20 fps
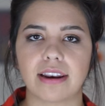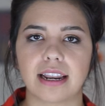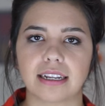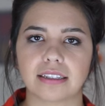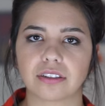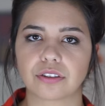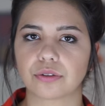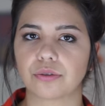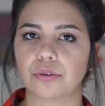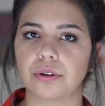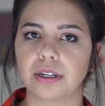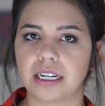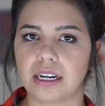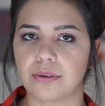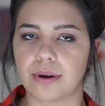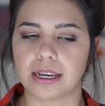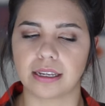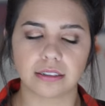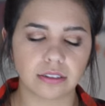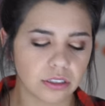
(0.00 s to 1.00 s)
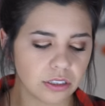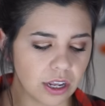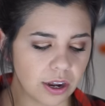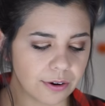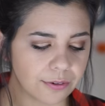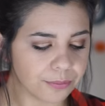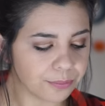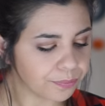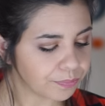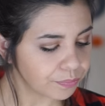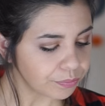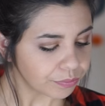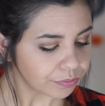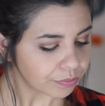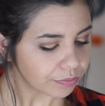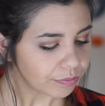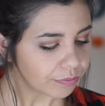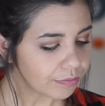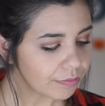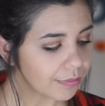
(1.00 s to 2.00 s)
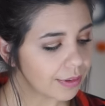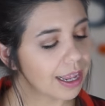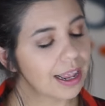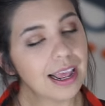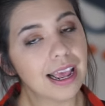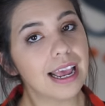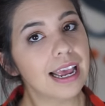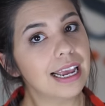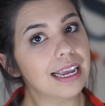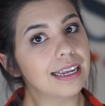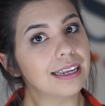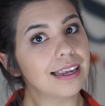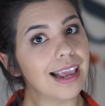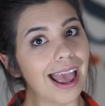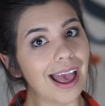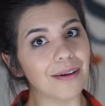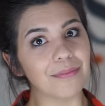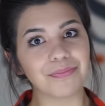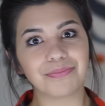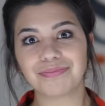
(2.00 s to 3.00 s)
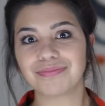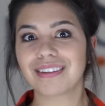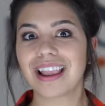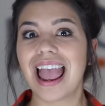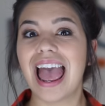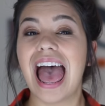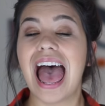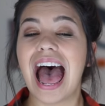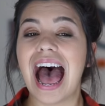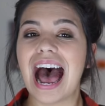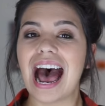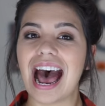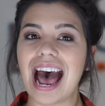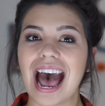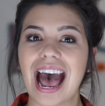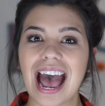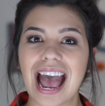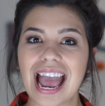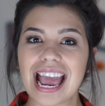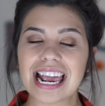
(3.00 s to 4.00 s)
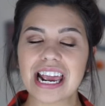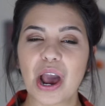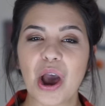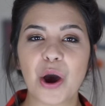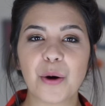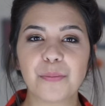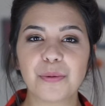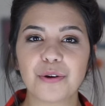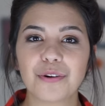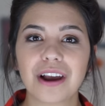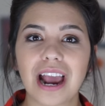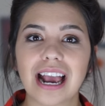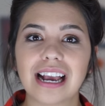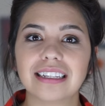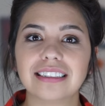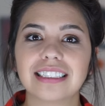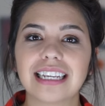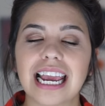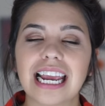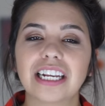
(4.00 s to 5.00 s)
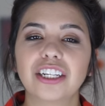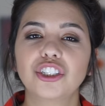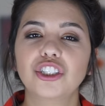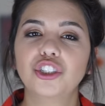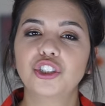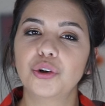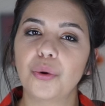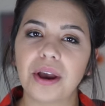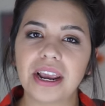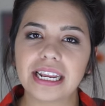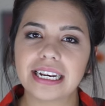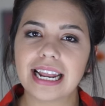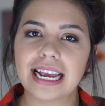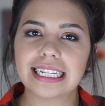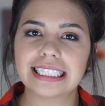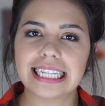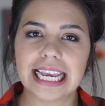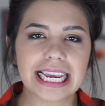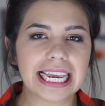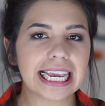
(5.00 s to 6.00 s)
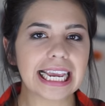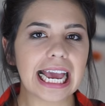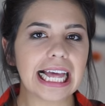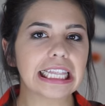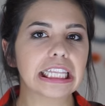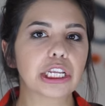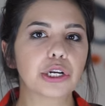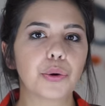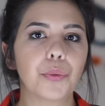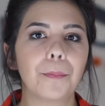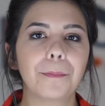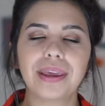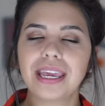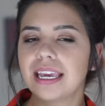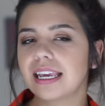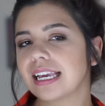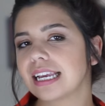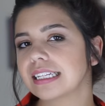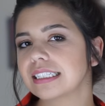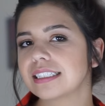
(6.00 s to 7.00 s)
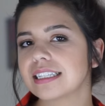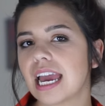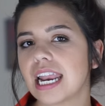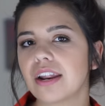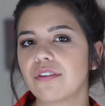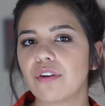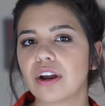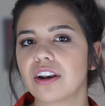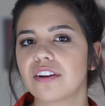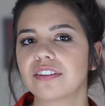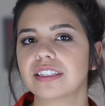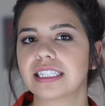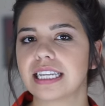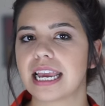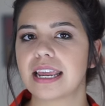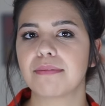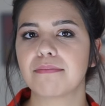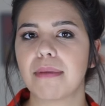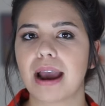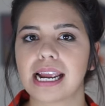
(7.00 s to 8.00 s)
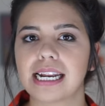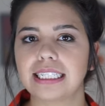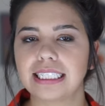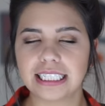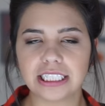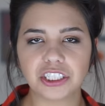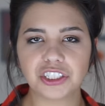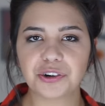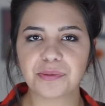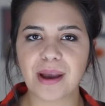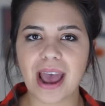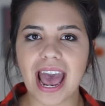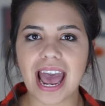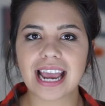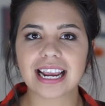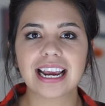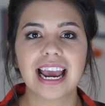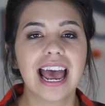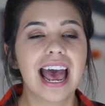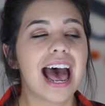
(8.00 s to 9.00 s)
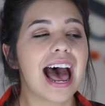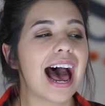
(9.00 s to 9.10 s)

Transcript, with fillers: it at school anyway. So yeah, I hope you guys enjoyed taking a little peek inside of what is in my teacher bag.